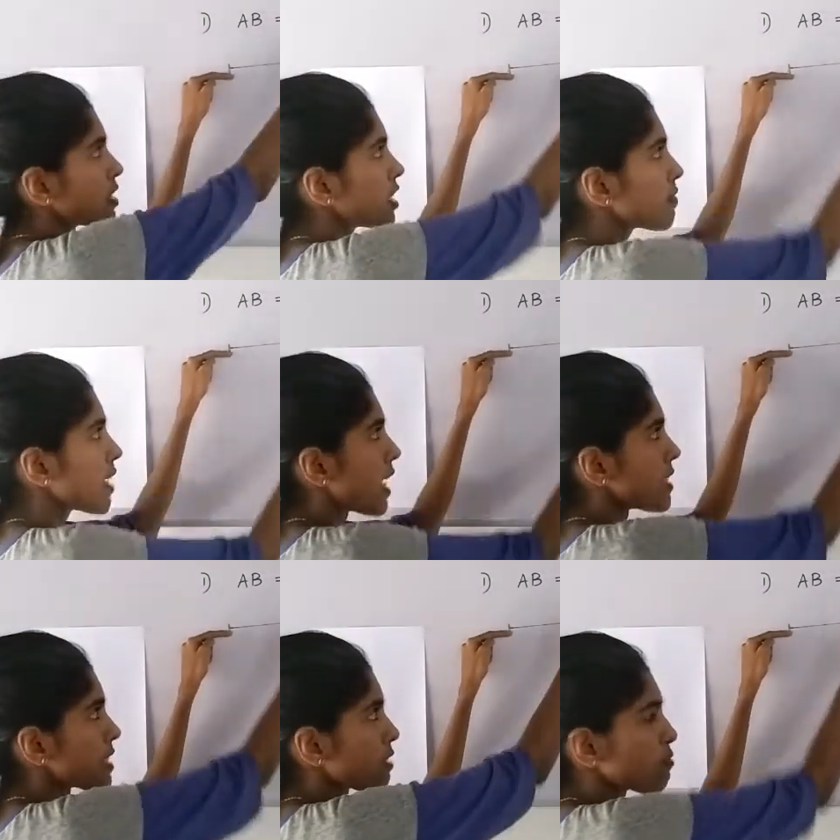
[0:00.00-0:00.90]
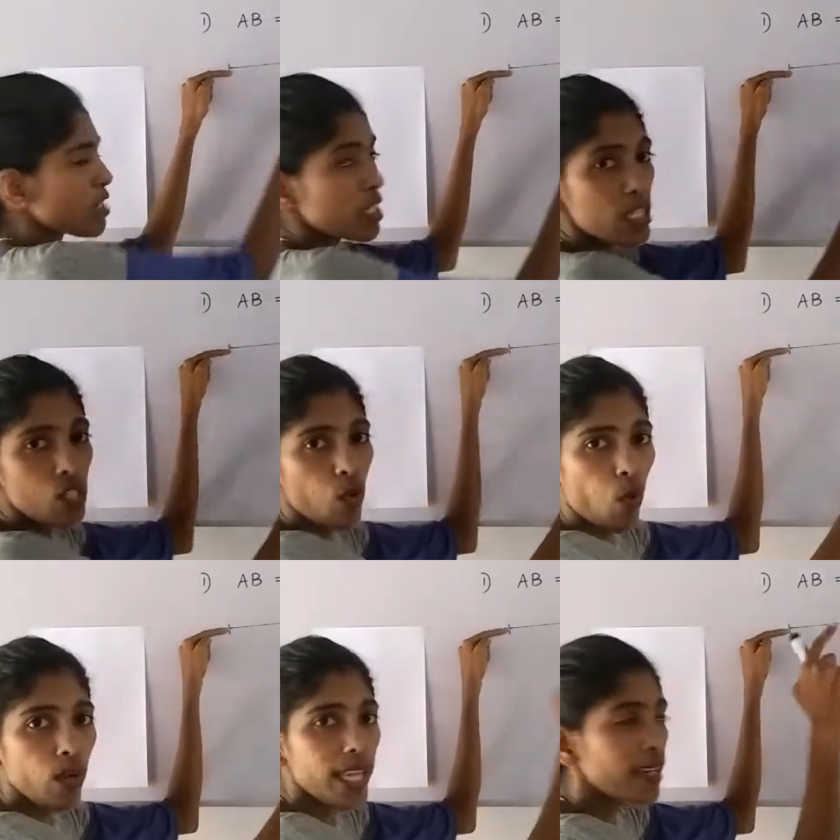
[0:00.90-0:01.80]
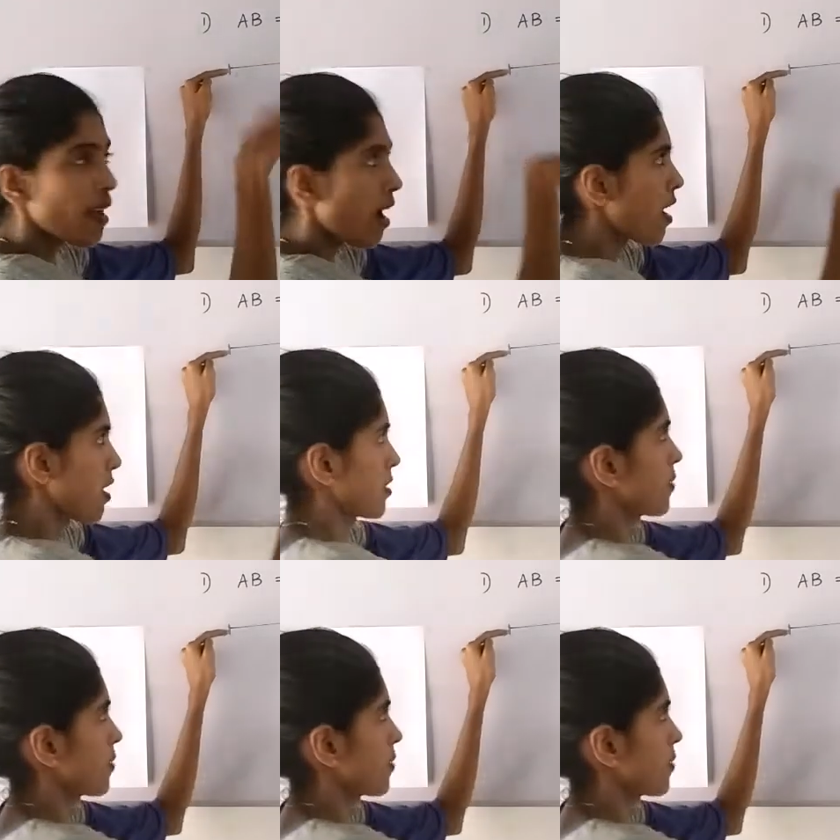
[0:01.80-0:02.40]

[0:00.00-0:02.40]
curved line segment is called an arc.